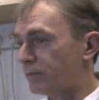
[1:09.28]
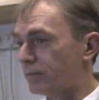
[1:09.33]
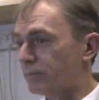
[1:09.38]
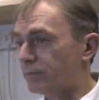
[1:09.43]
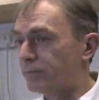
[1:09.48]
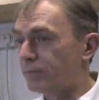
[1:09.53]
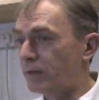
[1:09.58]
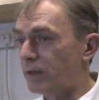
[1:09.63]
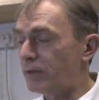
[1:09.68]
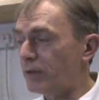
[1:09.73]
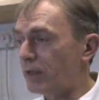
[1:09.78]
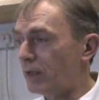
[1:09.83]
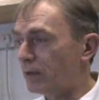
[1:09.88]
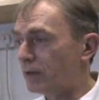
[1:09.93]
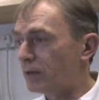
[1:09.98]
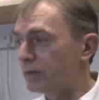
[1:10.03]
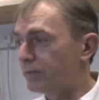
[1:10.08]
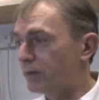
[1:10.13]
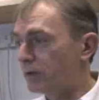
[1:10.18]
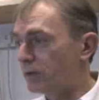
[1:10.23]
very
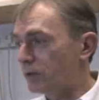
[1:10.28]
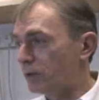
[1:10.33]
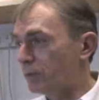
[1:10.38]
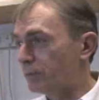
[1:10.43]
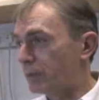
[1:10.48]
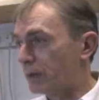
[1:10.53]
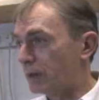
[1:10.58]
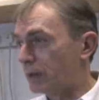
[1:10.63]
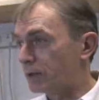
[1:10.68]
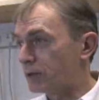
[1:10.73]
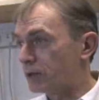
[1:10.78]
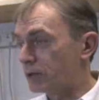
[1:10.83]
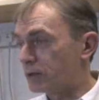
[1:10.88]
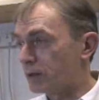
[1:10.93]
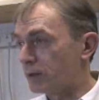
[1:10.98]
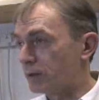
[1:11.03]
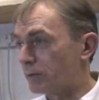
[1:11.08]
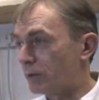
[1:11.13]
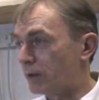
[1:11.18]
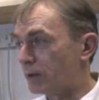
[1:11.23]
high volume bar just
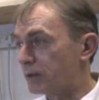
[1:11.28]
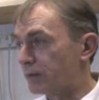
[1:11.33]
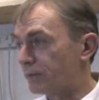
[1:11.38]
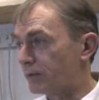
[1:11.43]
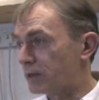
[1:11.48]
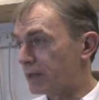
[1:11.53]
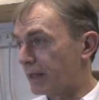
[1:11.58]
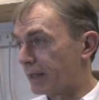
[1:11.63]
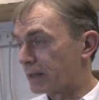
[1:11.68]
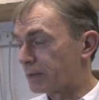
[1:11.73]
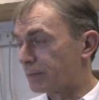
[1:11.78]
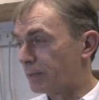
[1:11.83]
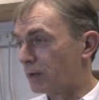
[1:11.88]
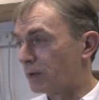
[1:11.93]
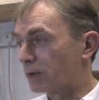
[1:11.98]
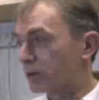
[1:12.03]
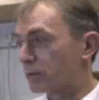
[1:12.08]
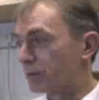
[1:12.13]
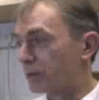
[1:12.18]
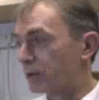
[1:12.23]
to the right of the text
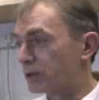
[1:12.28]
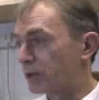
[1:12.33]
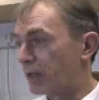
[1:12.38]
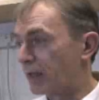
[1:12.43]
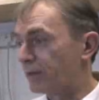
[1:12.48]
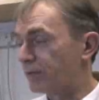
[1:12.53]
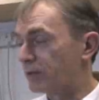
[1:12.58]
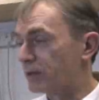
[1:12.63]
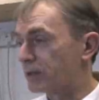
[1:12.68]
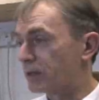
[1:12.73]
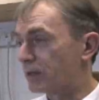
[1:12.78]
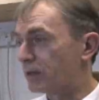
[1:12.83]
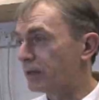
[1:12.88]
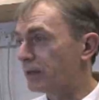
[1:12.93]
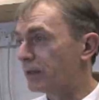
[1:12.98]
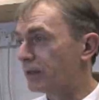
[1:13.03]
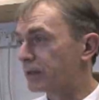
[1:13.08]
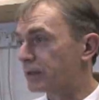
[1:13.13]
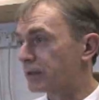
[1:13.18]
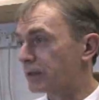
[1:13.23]
box, which Gavin is
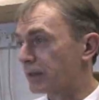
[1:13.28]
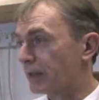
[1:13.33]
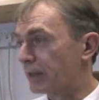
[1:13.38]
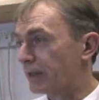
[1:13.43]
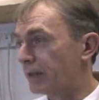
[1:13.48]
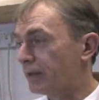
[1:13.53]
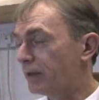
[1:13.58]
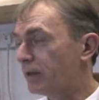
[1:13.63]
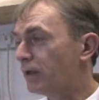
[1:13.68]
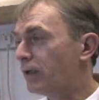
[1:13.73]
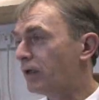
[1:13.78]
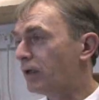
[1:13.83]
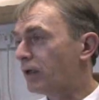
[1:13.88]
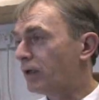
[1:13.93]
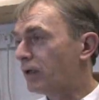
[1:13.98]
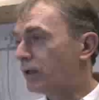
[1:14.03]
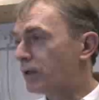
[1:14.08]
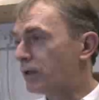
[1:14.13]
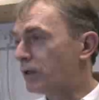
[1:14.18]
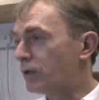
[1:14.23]
highlighting there,
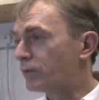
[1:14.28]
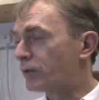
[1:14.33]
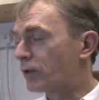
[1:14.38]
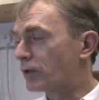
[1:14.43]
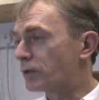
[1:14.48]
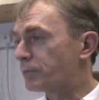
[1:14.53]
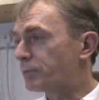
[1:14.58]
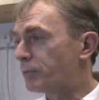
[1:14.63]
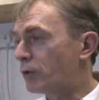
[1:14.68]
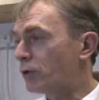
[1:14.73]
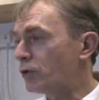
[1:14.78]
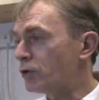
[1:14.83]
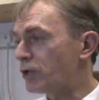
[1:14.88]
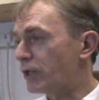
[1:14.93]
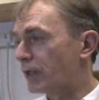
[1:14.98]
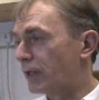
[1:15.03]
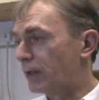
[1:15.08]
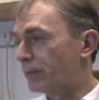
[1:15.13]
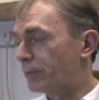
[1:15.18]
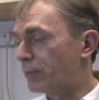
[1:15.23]
you've got a push
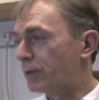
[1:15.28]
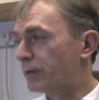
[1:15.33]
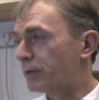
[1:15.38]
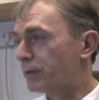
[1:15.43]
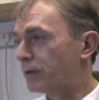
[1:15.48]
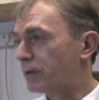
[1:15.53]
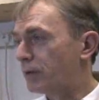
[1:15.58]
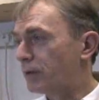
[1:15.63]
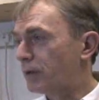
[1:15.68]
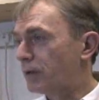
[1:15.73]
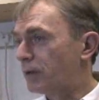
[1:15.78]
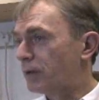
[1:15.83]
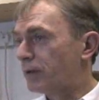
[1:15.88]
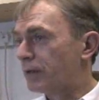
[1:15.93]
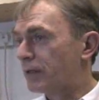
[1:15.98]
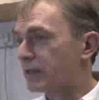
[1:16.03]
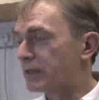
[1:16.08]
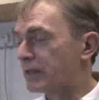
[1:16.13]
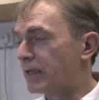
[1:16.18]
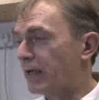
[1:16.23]
up.
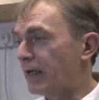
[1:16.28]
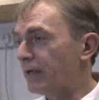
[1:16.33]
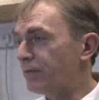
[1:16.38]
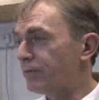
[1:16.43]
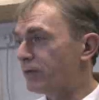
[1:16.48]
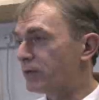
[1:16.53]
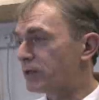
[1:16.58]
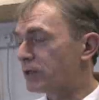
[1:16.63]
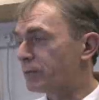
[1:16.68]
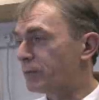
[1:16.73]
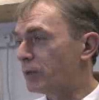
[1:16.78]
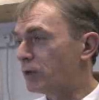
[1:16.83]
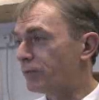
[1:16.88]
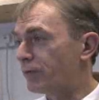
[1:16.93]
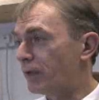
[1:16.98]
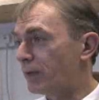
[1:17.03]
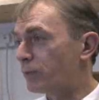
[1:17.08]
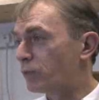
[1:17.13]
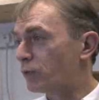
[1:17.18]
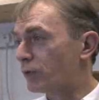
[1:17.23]
There's an effort to move
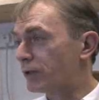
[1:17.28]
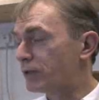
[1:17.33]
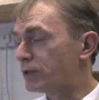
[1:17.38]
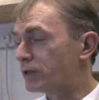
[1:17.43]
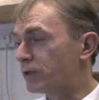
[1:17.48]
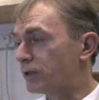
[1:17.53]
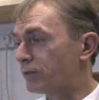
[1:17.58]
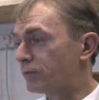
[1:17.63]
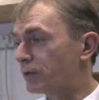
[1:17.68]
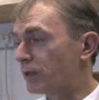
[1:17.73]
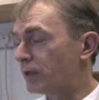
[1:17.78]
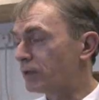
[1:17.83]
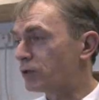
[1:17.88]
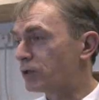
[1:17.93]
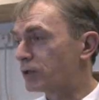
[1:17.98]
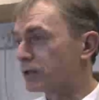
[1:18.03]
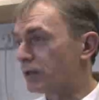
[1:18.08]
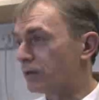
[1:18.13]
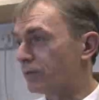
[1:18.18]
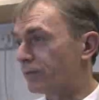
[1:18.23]
upwards. You've closed
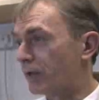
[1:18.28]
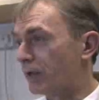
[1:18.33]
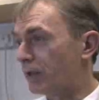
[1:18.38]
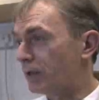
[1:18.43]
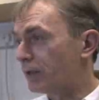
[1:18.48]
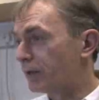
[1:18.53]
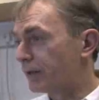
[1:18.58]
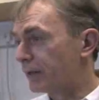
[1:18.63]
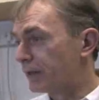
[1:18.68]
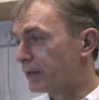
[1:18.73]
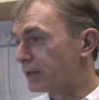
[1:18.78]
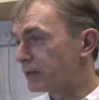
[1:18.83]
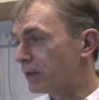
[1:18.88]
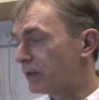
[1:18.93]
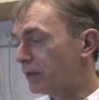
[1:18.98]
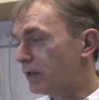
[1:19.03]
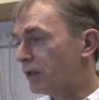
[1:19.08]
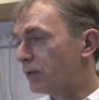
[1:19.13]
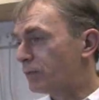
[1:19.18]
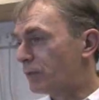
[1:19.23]
yourself to the highs,
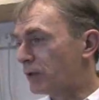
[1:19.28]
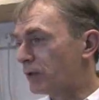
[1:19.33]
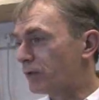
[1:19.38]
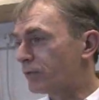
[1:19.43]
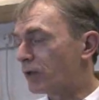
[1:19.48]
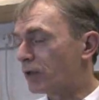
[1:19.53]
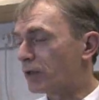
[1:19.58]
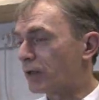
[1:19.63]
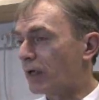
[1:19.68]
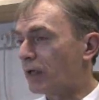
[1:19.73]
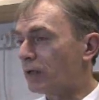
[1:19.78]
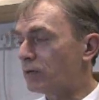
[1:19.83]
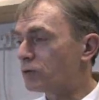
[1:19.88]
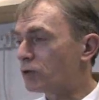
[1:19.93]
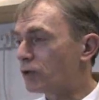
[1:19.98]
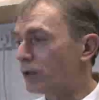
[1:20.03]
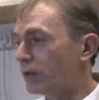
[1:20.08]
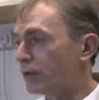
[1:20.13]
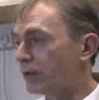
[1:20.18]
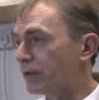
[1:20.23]
but you've got
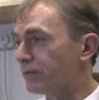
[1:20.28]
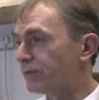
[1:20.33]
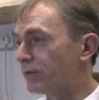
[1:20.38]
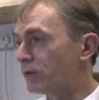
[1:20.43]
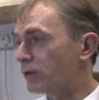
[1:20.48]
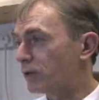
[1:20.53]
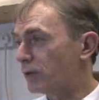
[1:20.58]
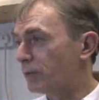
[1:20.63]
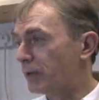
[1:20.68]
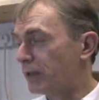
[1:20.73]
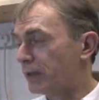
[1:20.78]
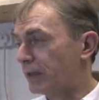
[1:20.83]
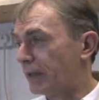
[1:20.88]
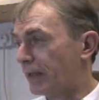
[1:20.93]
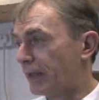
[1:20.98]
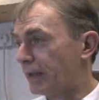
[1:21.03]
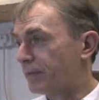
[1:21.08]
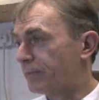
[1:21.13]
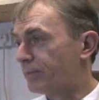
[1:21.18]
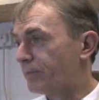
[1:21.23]
ultra high volume in
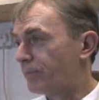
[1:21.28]
there.